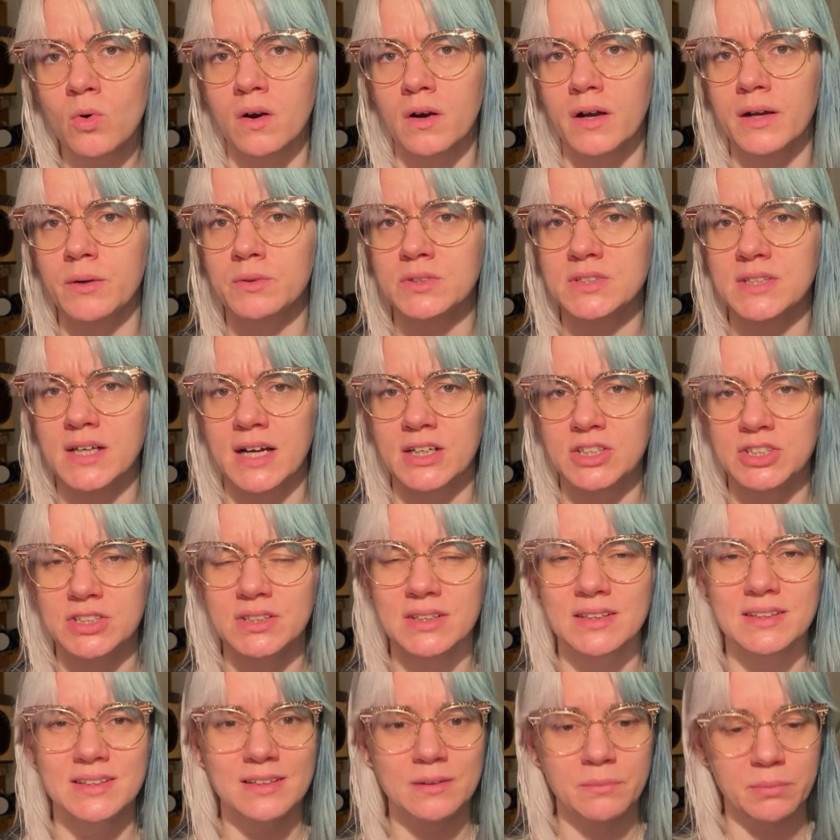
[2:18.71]
It was actually a
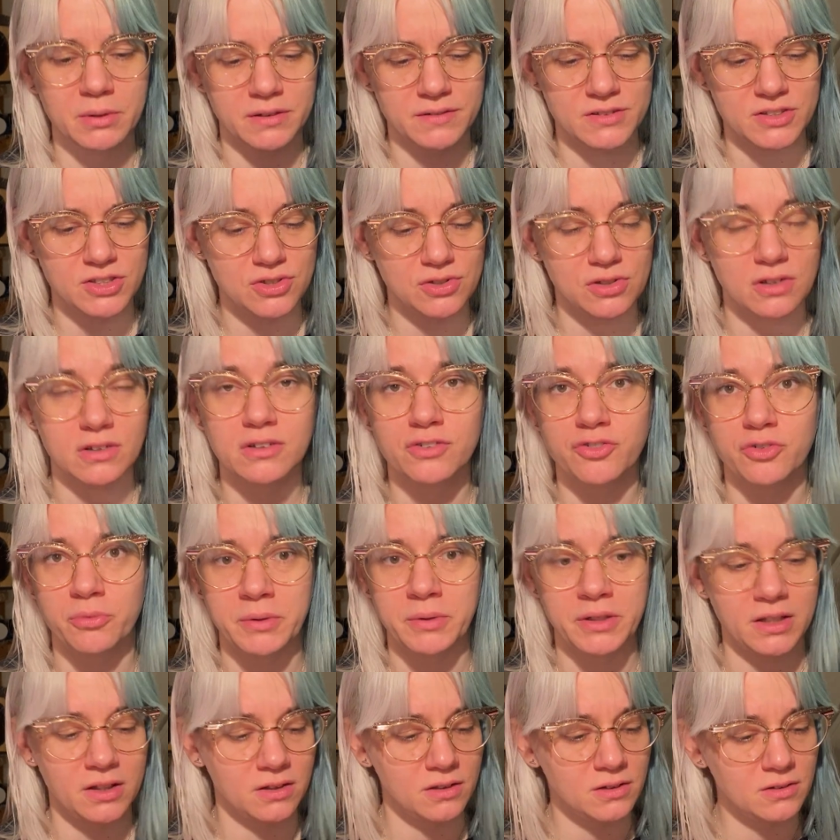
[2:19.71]
little bit of a struggle for me
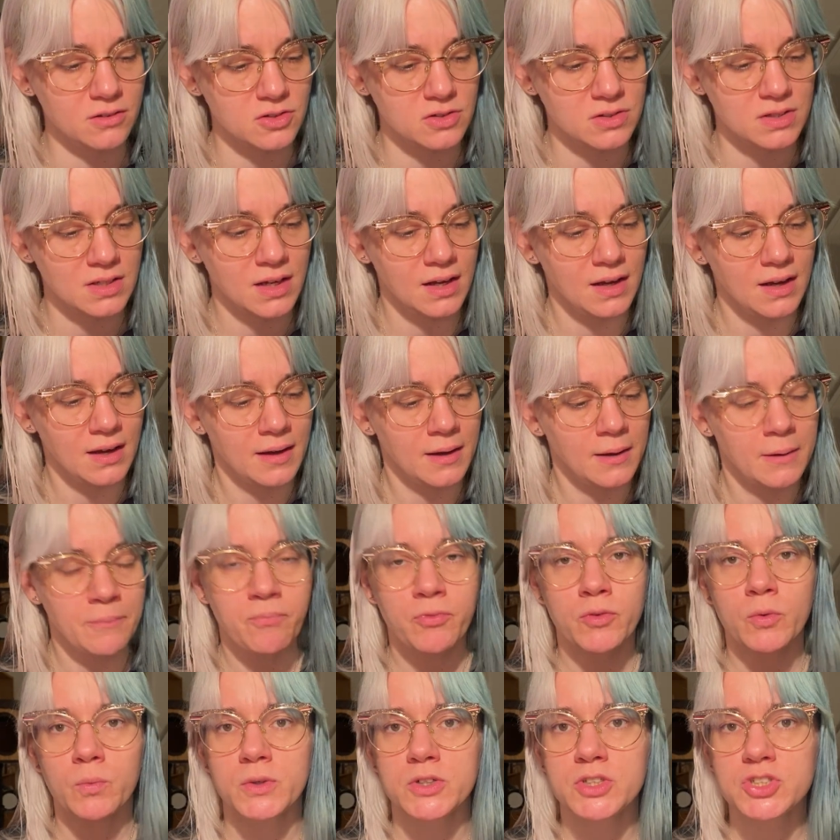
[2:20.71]
to use,
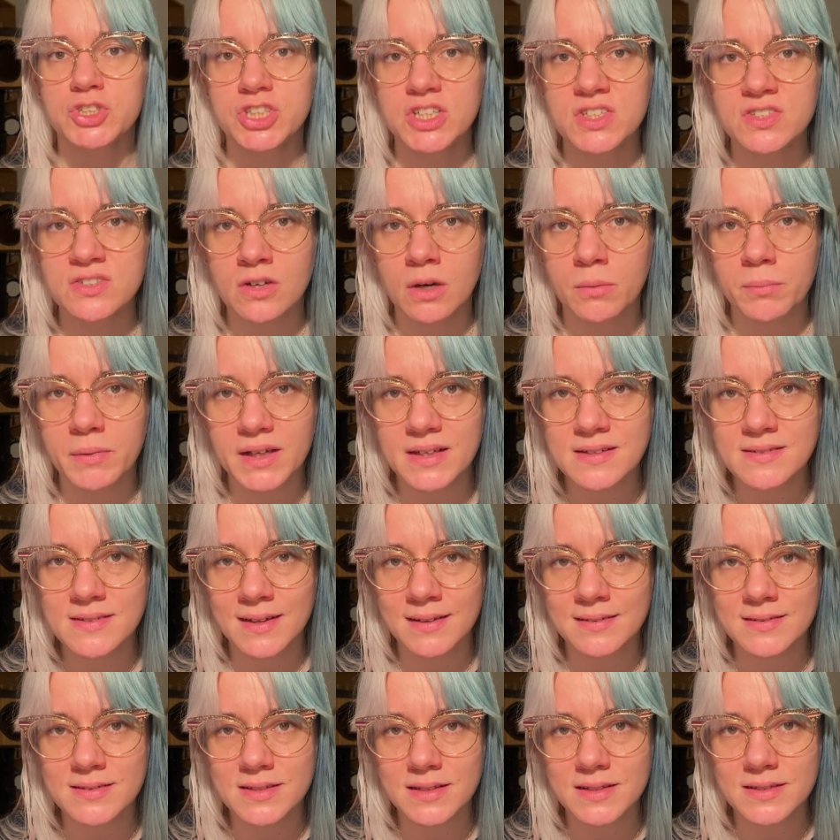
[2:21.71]
which does not make
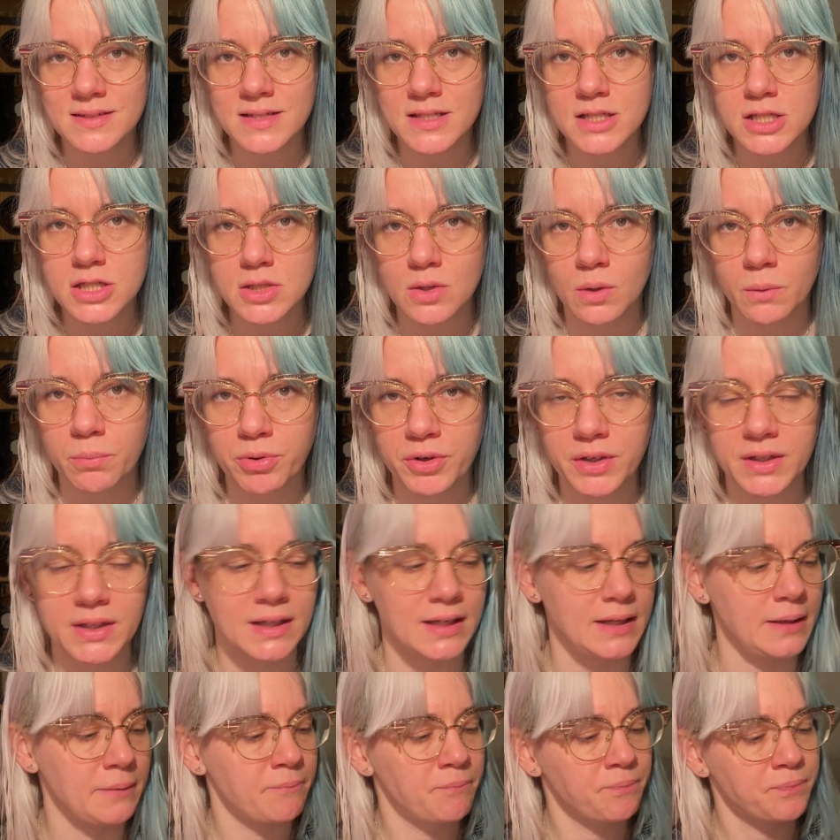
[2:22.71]
sense because it's so
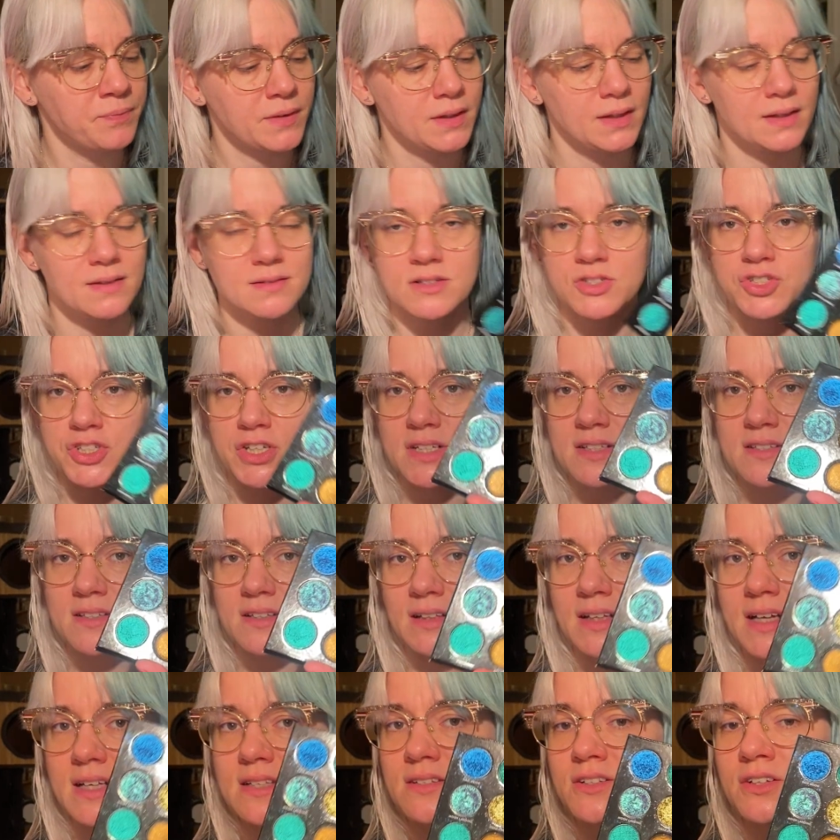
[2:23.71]
pretty. It's the shade
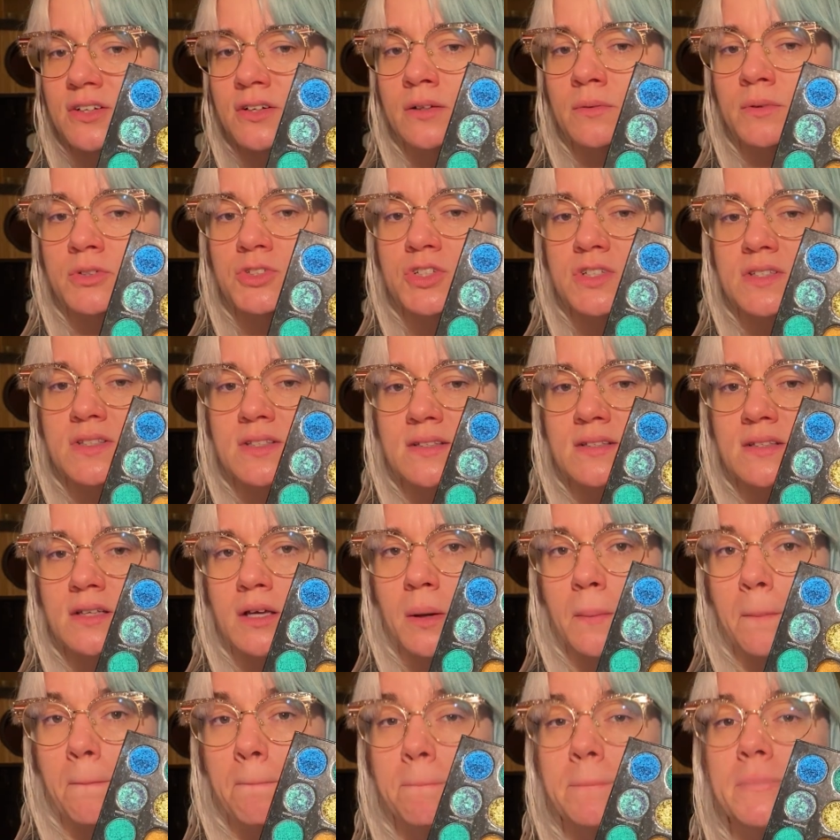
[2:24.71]
Celestial, which is this
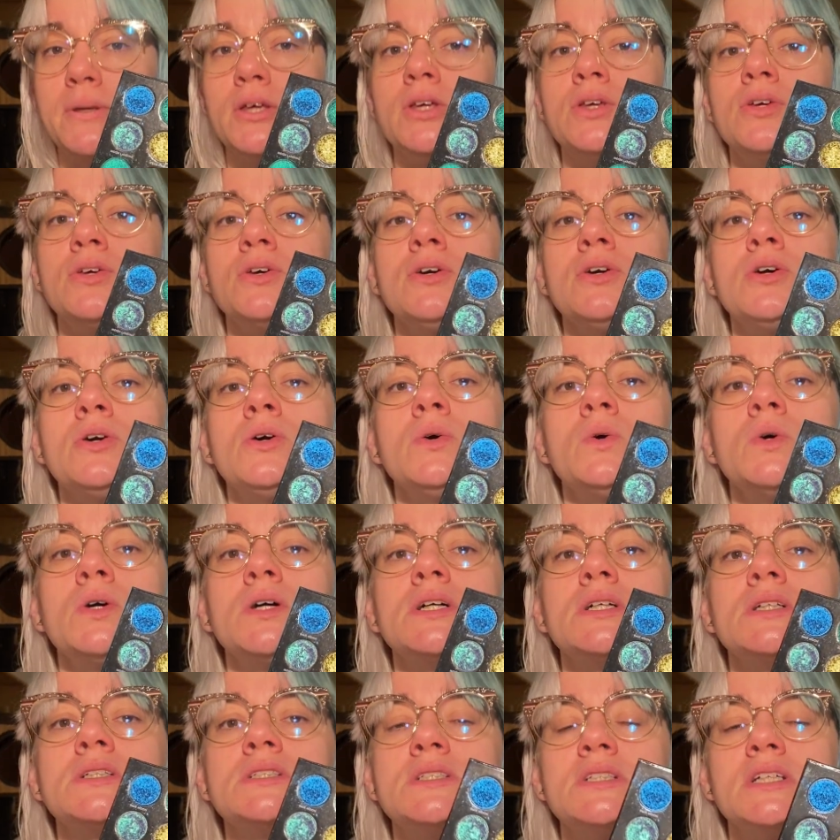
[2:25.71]

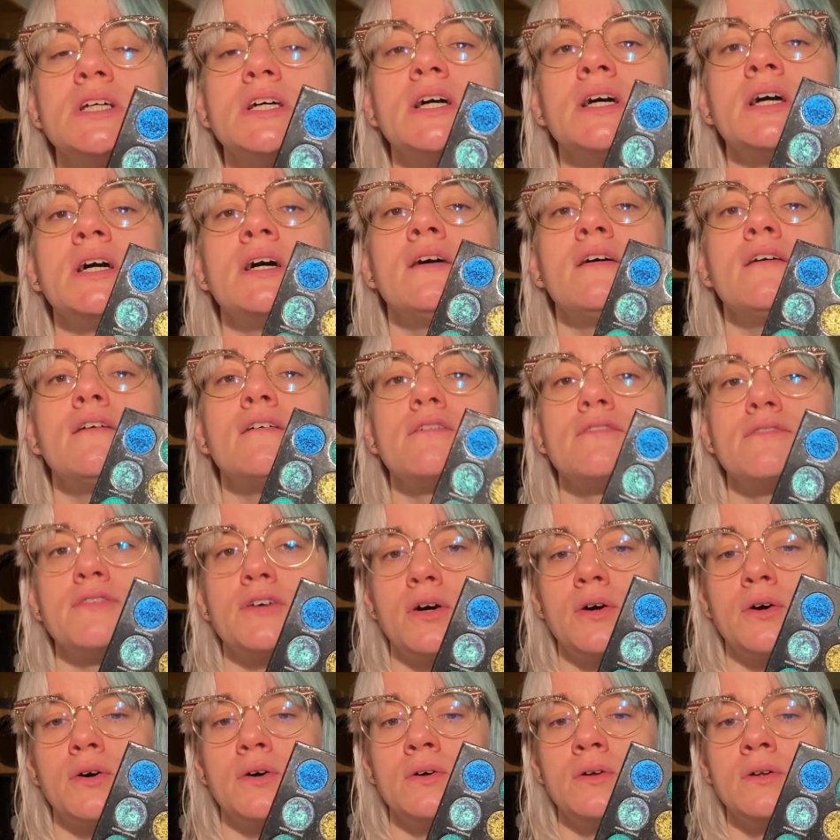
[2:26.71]

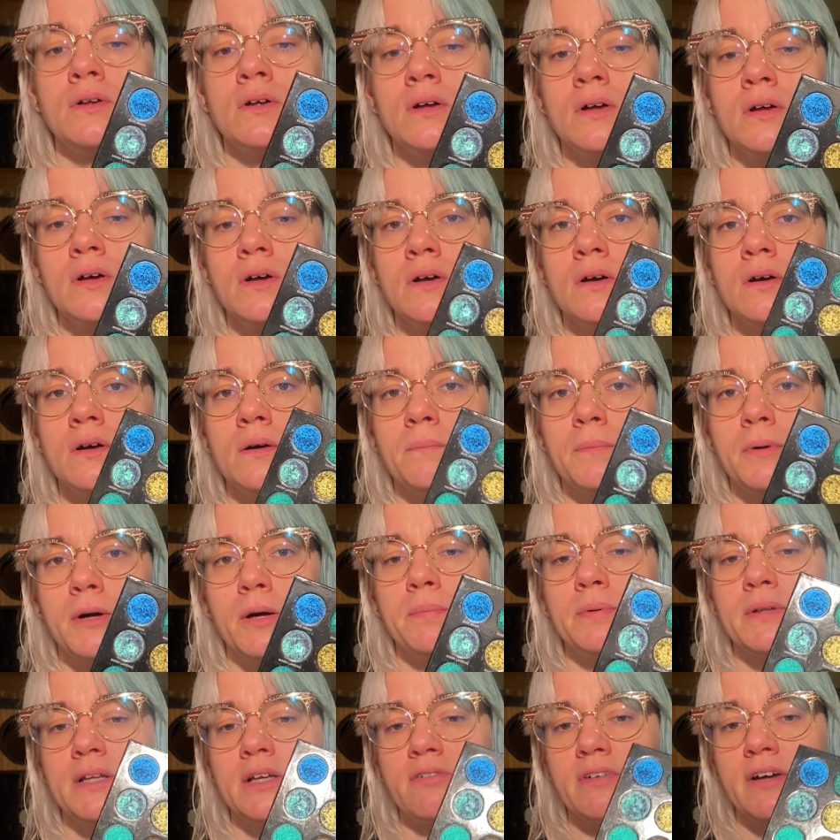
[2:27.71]
beautiful
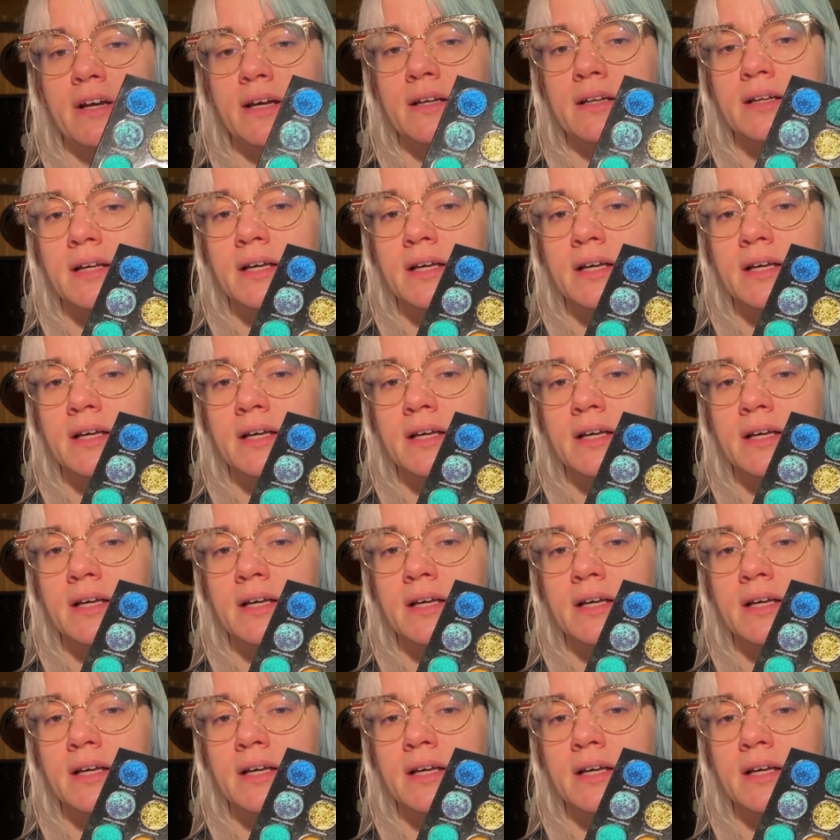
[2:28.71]
purpley red.